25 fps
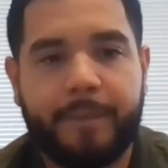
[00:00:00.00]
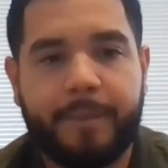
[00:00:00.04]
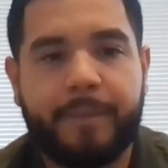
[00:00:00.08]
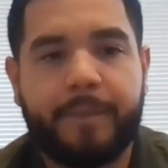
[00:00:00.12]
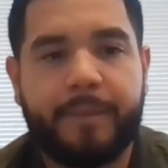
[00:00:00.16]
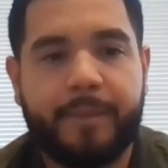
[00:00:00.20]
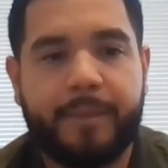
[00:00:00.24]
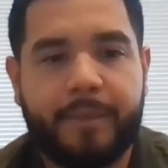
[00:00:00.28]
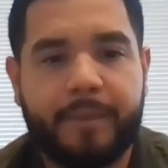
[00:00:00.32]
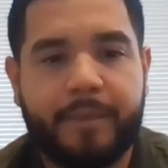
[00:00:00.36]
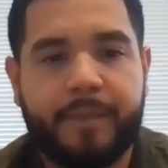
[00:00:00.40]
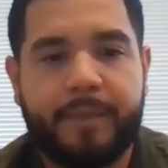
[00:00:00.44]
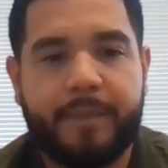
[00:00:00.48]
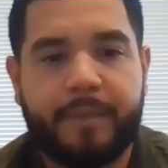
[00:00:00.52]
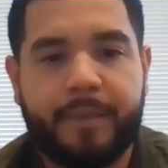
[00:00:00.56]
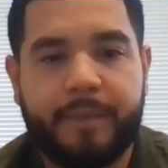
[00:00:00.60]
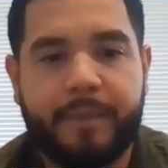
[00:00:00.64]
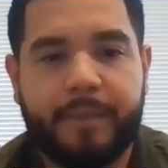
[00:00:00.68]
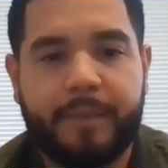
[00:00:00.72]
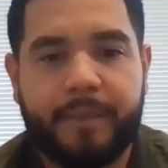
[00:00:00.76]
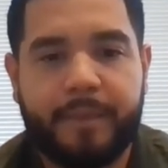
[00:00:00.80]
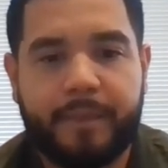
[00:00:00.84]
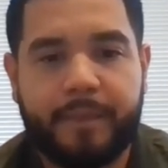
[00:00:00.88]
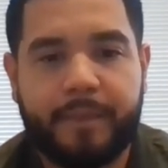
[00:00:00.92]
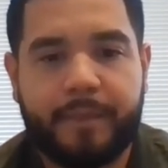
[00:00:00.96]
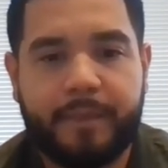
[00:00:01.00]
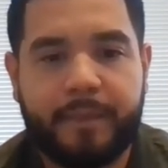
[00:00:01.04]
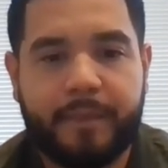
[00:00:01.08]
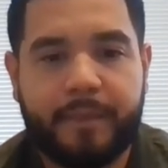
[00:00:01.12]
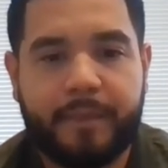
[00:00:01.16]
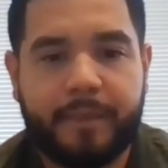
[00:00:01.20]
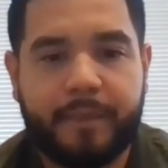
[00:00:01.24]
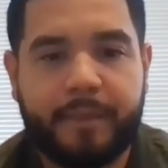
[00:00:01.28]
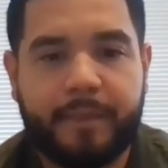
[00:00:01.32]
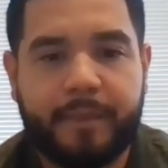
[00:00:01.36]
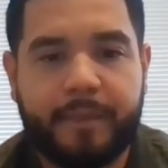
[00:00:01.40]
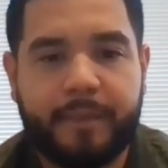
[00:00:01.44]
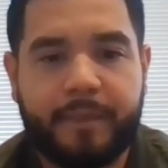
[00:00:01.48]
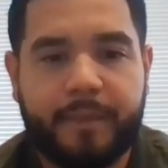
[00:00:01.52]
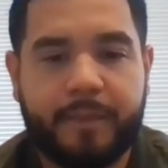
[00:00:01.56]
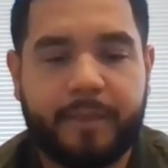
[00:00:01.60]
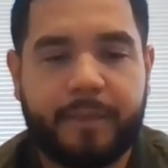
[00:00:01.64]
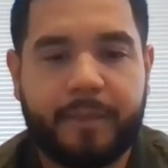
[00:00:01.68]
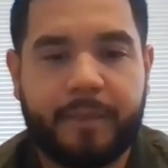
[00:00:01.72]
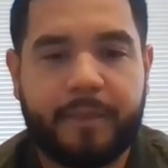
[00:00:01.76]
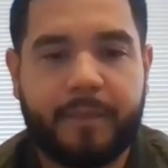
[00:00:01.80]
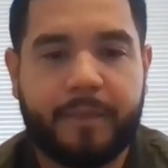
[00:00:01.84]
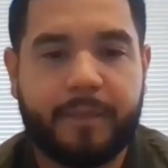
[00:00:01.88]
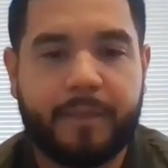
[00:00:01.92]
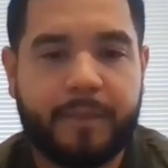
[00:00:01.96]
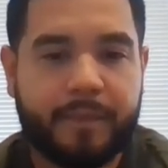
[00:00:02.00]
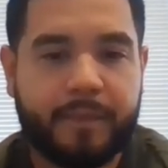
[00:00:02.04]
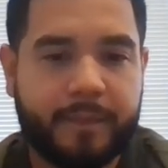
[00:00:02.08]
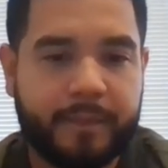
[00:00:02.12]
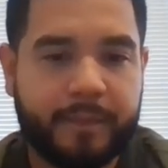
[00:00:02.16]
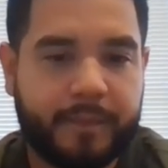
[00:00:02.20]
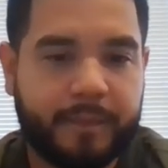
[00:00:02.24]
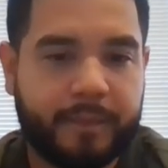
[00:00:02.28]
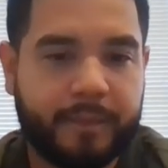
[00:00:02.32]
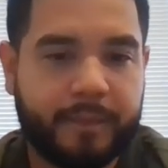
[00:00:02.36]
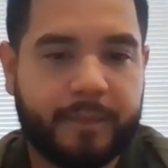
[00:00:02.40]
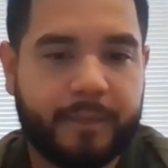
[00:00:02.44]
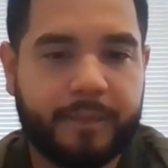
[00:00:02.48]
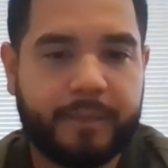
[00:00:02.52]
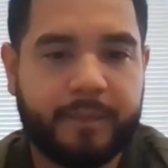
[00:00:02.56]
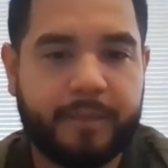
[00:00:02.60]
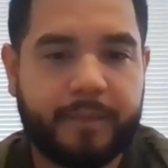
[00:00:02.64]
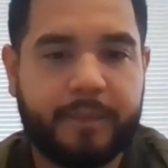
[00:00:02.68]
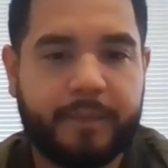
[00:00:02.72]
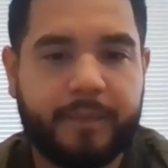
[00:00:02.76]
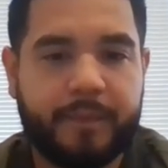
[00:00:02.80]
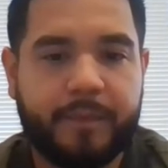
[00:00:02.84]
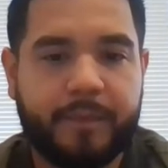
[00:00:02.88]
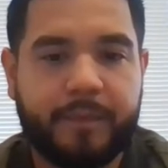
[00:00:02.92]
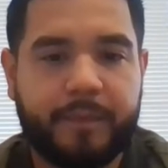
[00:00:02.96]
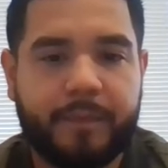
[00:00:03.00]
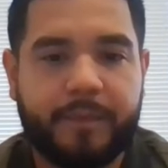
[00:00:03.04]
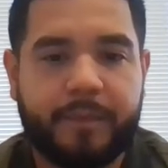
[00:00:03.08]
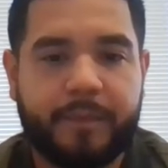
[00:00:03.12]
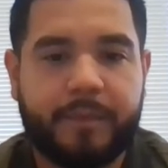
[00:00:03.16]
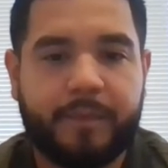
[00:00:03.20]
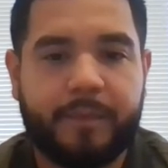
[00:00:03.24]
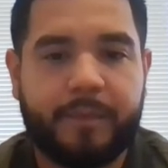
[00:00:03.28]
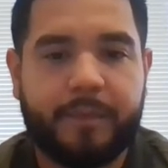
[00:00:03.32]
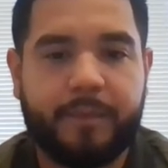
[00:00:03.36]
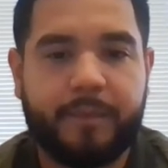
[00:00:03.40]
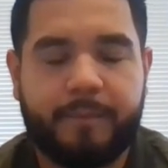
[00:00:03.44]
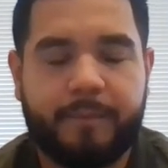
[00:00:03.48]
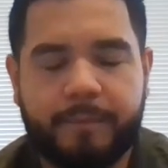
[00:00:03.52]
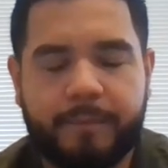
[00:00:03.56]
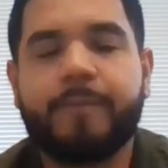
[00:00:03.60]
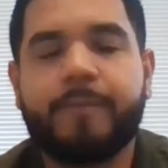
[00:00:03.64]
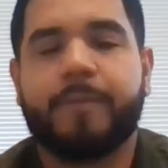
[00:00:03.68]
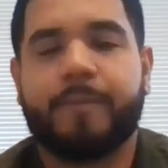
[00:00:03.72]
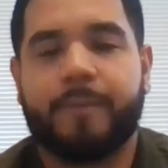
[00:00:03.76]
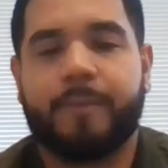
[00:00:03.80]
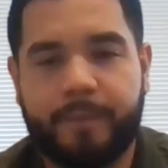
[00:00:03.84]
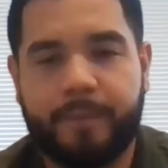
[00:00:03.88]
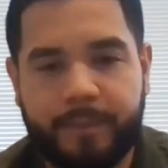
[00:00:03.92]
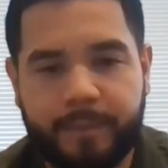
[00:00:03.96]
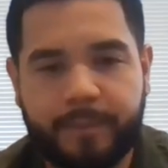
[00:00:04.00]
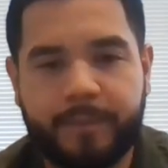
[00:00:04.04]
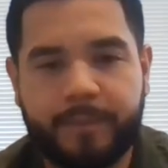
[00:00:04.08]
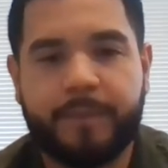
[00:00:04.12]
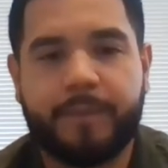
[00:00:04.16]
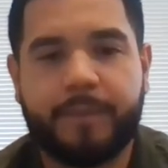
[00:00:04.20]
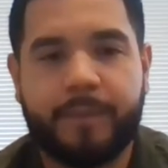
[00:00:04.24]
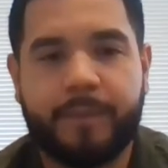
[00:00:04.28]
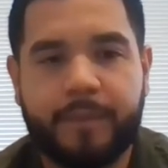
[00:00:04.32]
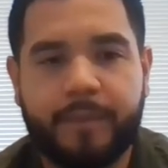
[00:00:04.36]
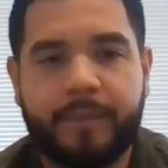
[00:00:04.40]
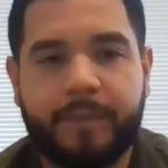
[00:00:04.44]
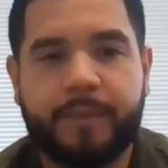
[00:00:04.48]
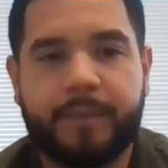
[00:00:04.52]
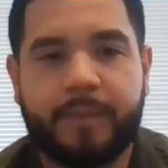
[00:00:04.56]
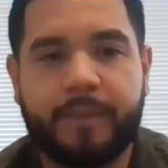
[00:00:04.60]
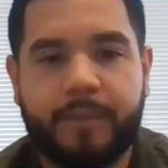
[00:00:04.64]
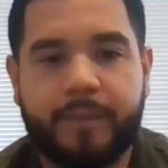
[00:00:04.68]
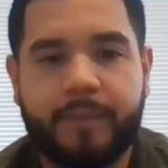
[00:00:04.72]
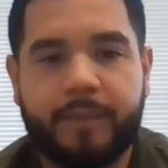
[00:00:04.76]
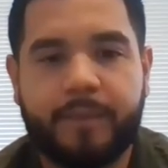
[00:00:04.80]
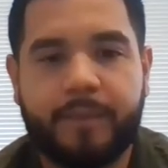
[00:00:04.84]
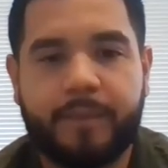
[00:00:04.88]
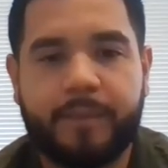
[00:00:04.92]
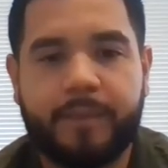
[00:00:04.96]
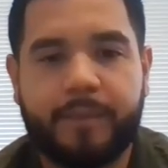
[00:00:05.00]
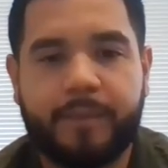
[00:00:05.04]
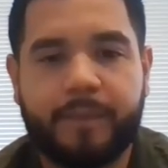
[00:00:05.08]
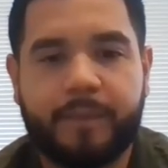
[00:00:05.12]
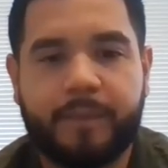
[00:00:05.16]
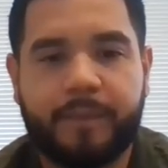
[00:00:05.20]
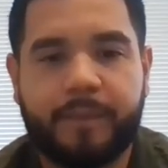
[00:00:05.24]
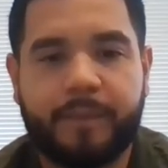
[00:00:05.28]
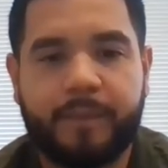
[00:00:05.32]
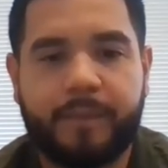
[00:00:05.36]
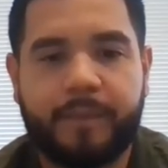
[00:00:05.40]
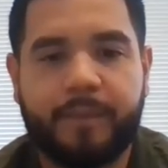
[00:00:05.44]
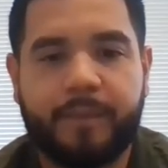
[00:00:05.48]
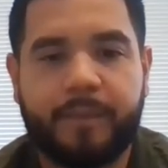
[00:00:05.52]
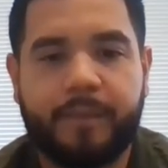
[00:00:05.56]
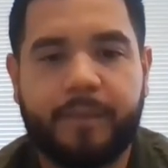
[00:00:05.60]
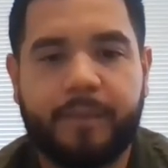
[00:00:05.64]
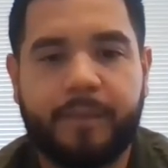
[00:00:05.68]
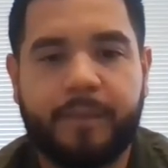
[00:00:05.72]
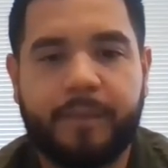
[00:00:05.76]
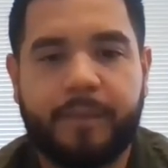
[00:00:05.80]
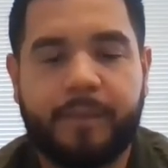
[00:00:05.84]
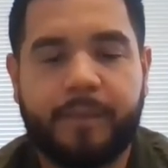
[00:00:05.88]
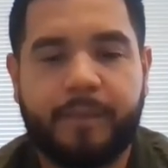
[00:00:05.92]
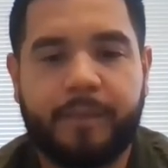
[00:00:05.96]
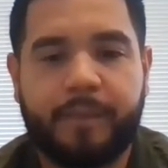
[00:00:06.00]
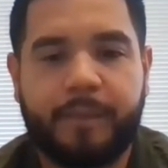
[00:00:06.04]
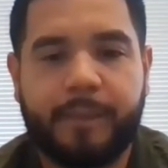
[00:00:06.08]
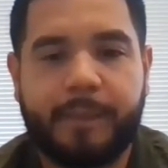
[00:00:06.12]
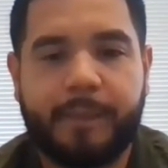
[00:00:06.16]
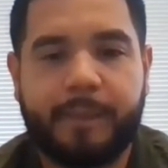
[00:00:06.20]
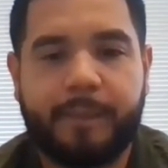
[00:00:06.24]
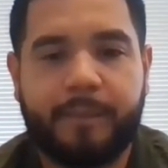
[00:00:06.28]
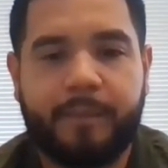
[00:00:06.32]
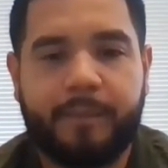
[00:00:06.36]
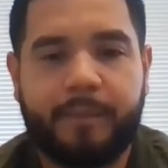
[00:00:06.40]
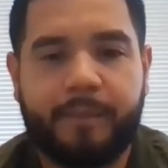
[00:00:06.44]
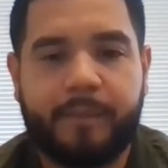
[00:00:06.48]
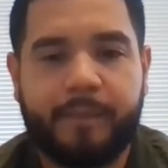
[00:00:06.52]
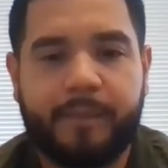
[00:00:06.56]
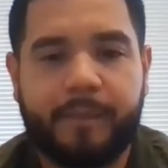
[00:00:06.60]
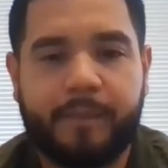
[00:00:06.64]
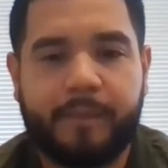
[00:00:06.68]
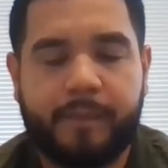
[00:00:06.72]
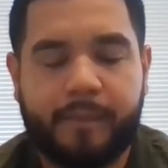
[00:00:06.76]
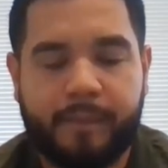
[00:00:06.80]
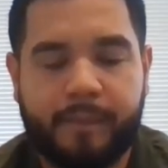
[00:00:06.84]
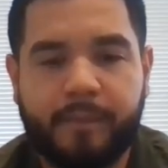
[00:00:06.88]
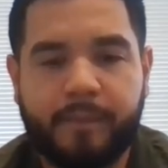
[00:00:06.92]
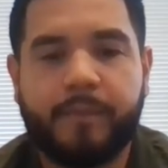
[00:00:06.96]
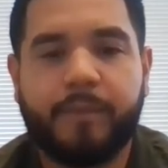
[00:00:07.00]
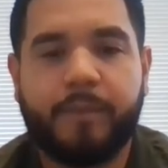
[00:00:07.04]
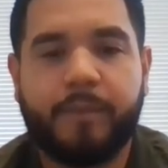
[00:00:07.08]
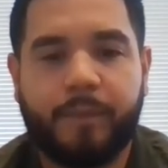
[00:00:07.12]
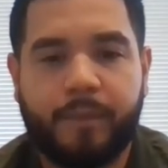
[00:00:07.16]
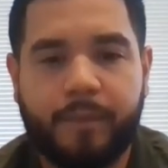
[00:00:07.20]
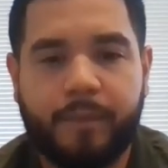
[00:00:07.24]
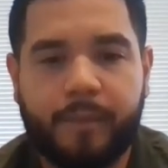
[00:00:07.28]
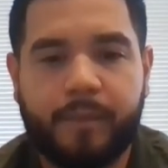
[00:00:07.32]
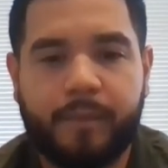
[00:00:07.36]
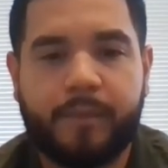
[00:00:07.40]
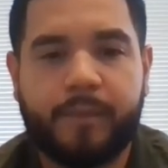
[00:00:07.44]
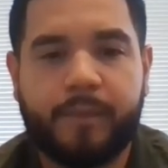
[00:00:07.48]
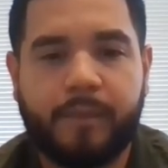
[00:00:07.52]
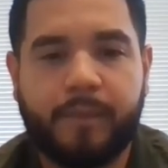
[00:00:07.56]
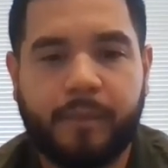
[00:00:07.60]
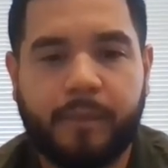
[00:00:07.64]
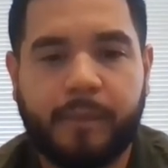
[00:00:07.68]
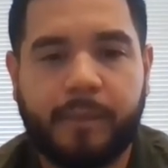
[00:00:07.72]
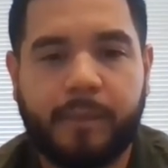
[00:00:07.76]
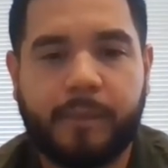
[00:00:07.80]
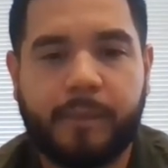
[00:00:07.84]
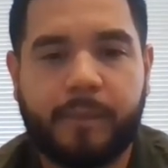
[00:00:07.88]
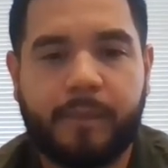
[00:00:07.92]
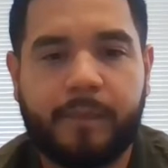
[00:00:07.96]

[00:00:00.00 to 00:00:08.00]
[no speech]